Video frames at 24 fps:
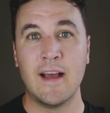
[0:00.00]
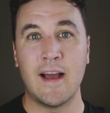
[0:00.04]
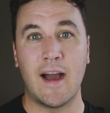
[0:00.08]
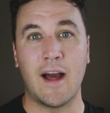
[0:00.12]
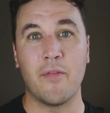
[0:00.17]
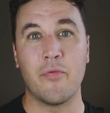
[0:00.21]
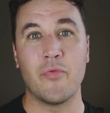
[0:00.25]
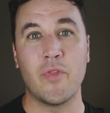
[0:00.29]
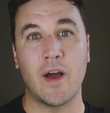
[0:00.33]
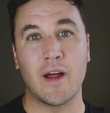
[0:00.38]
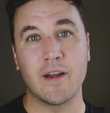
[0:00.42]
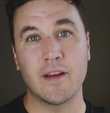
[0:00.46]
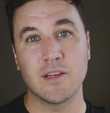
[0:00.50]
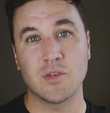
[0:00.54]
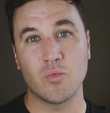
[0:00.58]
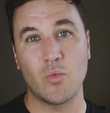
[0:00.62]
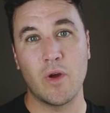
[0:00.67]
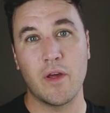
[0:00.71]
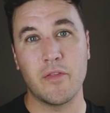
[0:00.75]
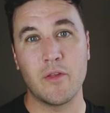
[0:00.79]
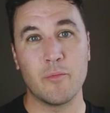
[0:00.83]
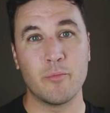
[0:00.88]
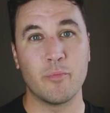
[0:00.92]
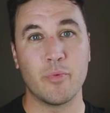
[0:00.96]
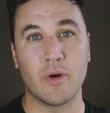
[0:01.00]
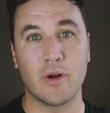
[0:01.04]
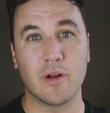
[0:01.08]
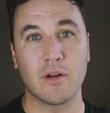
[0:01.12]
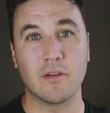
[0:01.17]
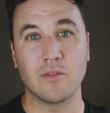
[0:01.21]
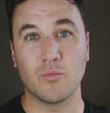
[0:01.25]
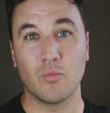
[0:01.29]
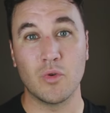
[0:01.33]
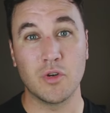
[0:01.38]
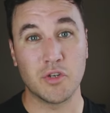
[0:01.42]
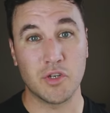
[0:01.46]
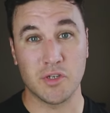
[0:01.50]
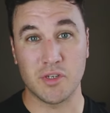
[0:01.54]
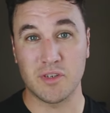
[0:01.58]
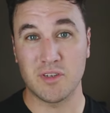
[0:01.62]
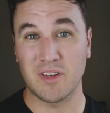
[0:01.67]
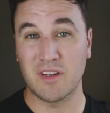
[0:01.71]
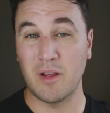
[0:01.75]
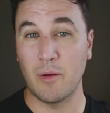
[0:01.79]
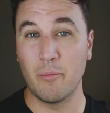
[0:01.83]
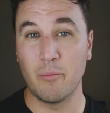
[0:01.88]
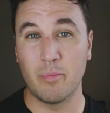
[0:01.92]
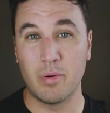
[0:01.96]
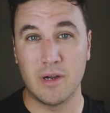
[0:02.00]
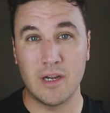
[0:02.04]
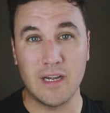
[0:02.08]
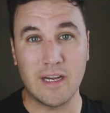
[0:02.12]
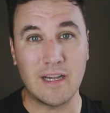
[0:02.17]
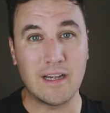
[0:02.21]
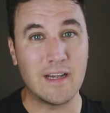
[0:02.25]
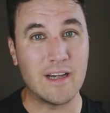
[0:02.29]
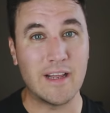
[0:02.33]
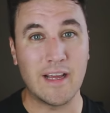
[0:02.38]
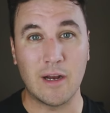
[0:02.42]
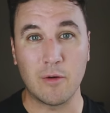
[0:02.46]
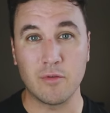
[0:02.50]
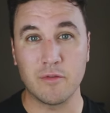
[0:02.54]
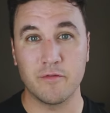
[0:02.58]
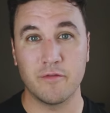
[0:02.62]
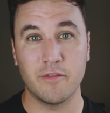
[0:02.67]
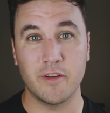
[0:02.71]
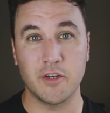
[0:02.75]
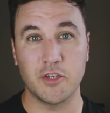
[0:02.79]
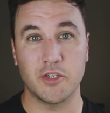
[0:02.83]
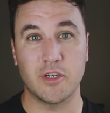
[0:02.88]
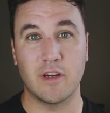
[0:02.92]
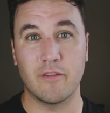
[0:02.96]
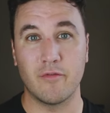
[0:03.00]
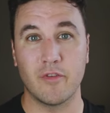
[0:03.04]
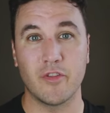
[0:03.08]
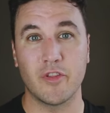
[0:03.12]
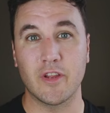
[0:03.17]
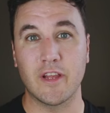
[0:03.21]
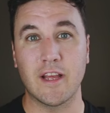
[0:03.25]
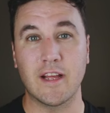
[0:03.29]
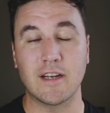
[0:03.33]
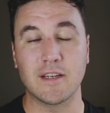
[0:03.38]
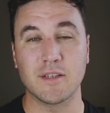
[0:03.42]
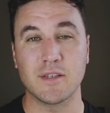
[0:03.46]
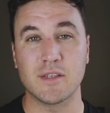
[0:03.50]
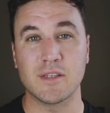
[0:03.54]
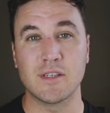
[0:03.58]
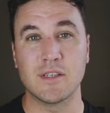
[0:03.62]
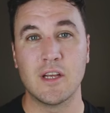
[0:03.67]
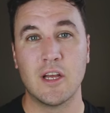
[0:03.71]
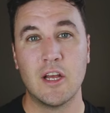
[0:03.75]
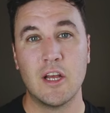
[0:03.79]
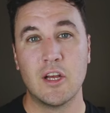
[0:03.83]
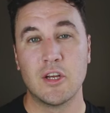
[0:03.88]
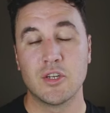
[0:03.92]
And that is where the Bung will just completely outfish everything else.